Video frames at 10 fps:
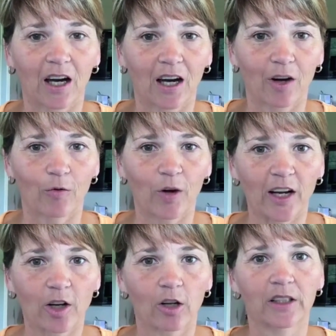what
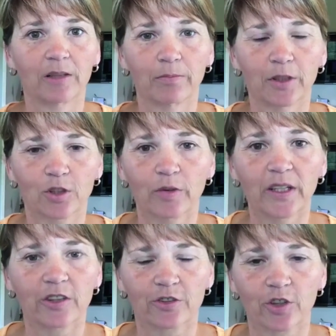I call
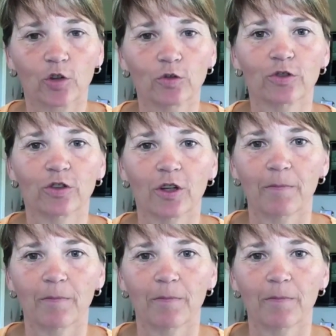in-between-episodes,